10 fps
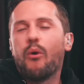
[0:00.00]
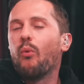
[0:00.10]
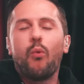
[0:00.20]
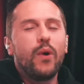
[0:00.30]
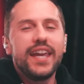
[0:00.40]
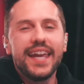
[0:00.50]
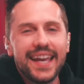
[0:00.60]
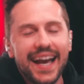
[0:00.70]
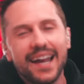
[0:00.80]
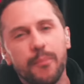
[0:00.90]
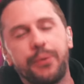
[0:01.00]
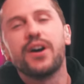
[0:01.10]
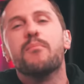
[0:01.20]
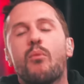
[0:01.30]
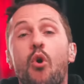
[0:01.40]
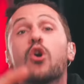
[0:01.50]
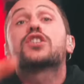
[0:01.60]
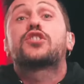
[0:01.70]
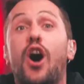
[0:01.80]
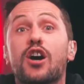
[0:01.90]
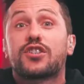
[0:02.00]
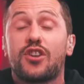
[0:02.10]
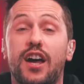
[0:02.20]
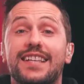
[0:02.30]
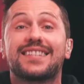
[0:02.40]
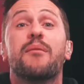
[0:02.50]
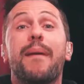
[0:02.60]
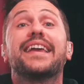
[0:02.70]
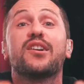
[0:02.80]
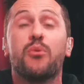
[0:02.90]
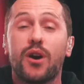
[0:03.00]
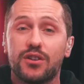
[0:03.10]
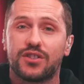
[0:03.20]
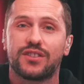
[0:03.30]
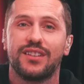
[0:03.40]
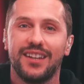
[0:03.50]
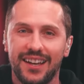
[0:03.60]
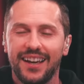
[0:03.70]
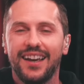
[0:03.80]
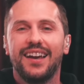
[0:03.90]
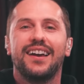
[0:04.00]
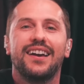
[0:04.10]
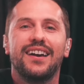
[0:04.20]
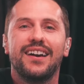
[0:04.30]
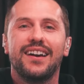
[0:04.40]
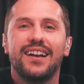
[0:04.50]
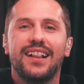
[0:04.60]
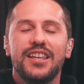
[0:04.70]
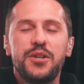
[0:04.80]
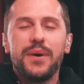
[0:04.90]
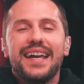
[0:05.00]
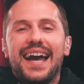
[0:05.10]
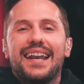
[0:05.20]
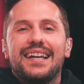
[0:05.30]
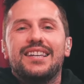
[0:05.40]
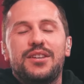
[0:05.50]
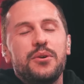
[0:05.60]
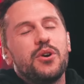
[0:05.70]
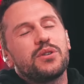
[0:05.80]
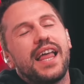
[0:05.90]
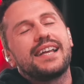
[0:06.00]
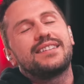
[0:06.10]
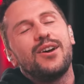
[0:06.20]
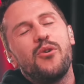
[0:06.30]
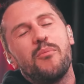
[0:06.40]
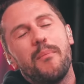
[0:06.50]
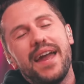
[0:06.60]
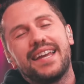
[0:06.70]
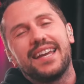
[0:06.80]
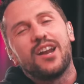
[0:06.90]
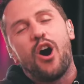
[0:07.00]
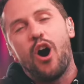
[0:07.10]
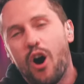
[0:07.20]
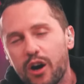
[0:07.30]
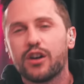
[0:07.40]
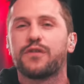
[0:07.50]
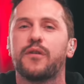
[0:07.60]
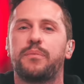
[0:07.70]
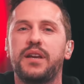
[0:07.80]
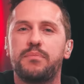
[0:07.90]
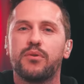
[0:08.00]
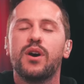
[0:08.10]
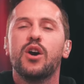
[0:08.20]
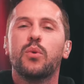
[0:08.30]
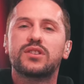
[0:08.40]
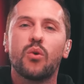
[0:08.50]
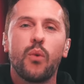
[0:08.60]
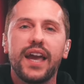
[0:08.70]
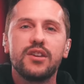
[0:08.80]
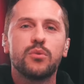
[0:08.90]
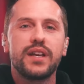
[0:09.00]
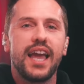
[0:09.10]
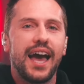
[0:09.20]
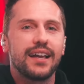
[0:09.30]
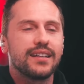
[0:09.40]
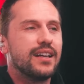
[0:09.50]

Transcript: We ain't got to put more sauce on it to make it worse. You ain't gotta, you don't like, don't make it harder for people with the way you react.